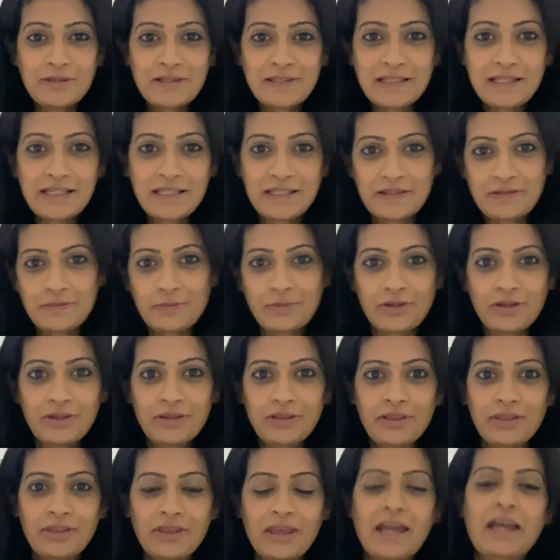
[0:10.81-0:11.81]
Elizabeth,
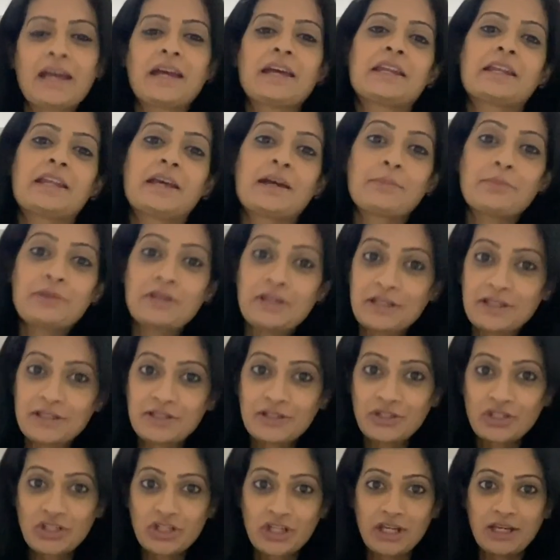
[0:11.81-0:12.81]
and I'm here
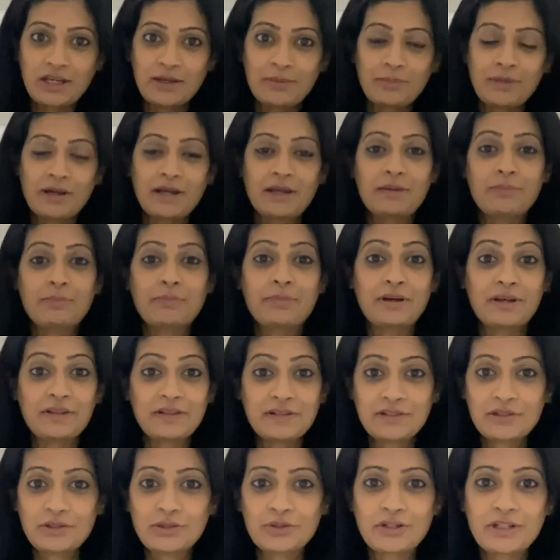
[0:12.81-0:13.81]
to share my
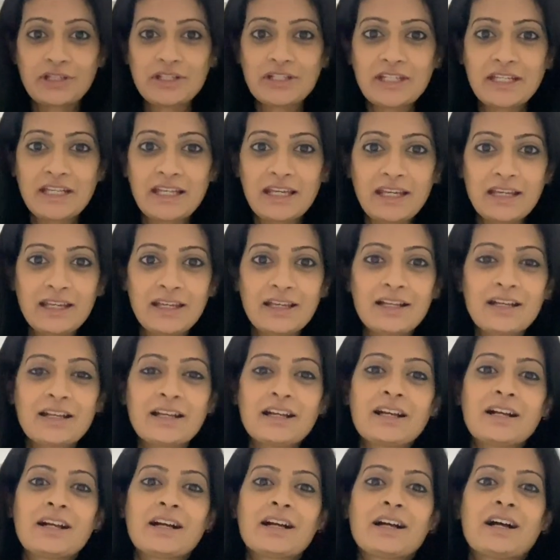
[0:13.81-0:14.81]
birth story today.
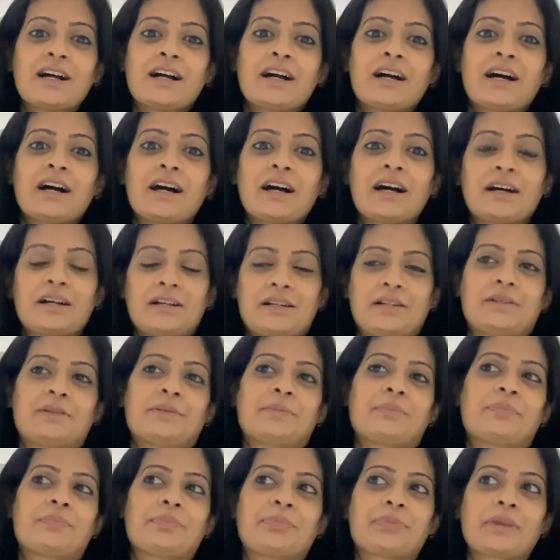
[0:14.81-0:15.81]

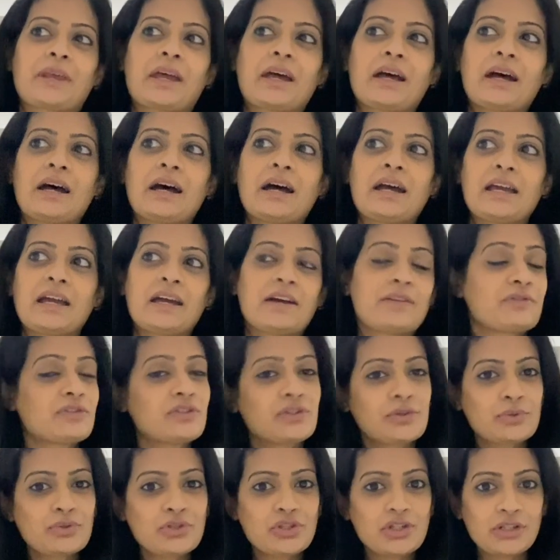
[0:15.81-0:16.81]
Um, I have
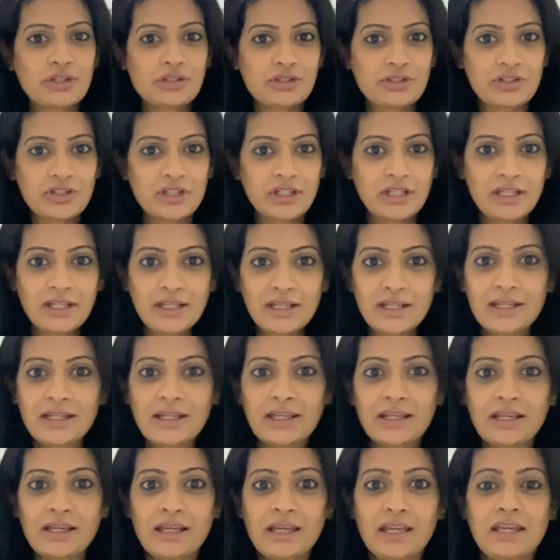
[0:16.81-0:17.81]
two children,
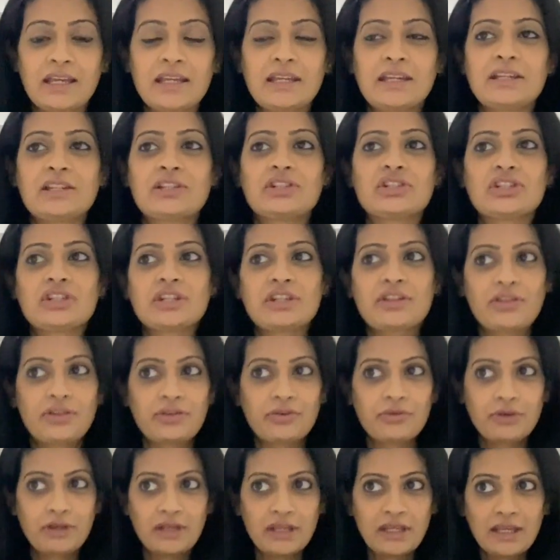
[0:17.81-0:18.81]
aged
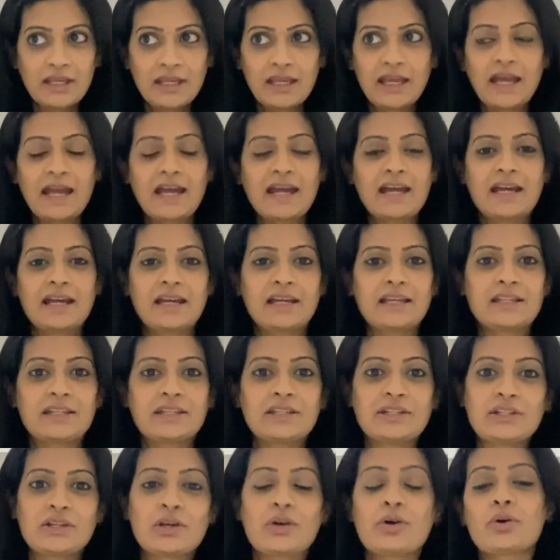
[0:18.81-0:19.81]
three
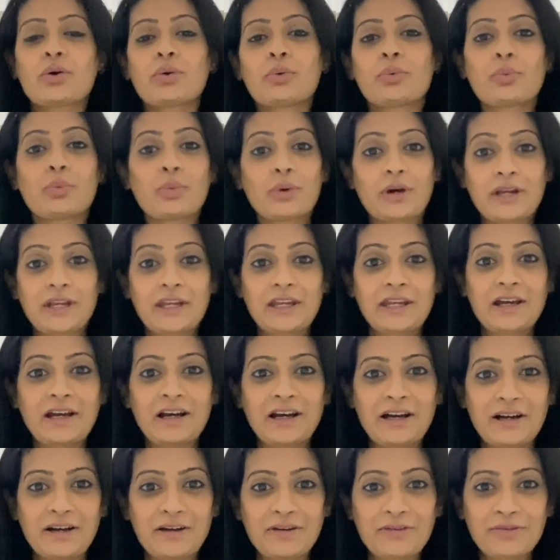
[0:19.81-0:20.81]
and one and a
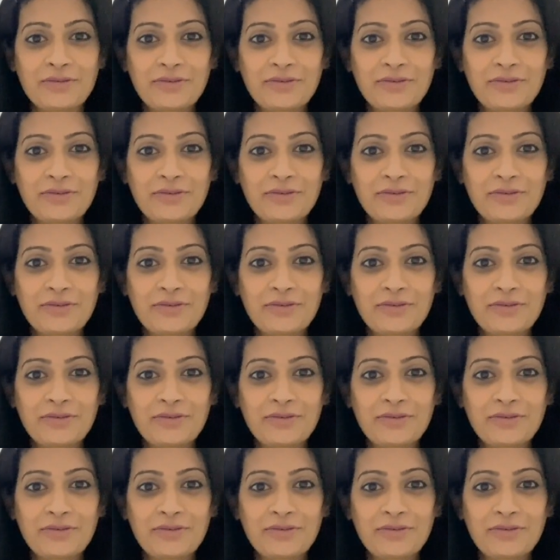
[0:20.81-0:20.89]
half.